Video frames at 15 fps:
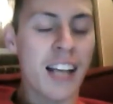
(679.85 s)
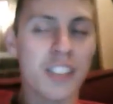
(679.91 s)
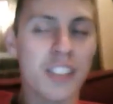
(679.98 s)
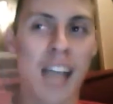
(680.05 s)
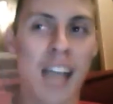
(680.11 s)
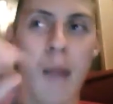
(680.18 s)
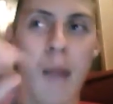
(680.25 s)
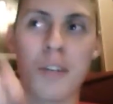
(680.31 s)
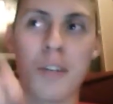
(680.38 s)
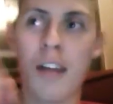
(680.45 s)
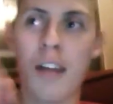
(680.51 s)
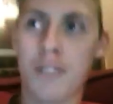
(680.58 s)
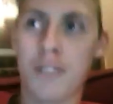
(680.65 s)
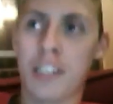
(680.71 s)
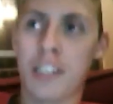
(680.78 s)
just
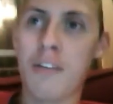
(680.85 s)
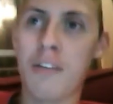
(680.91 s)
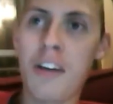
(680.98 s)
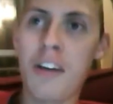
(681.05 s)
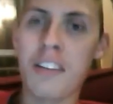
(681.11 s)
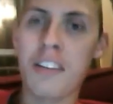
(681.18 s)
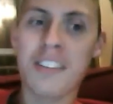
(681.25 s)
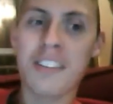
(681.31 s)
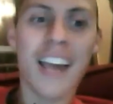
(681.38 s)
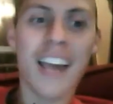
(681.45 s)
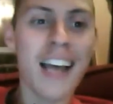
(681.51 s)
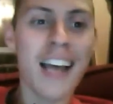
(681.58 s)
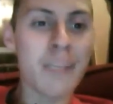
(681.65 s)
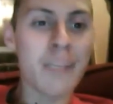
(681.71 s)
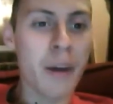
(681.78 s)
captioned it. It was like, you think this
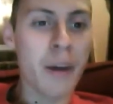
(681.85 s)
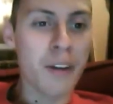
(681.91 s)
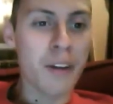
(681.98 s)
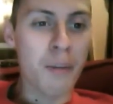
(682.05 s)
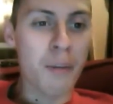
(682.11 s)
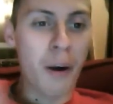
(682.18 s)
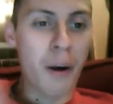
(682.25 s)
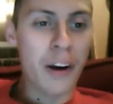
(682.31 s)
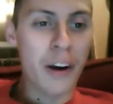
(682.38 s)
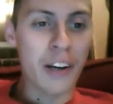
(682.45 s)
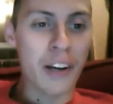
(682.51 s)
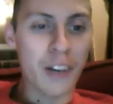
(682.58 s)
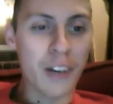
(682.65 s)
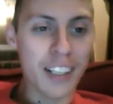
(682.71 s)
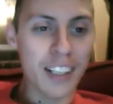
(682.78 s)
guy is better than
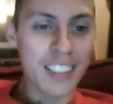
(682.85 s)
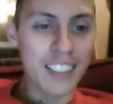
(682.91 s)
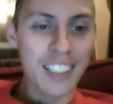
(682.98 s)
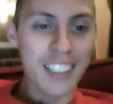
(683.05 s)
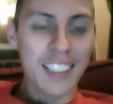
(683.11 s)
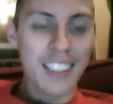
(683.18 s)
Mariota?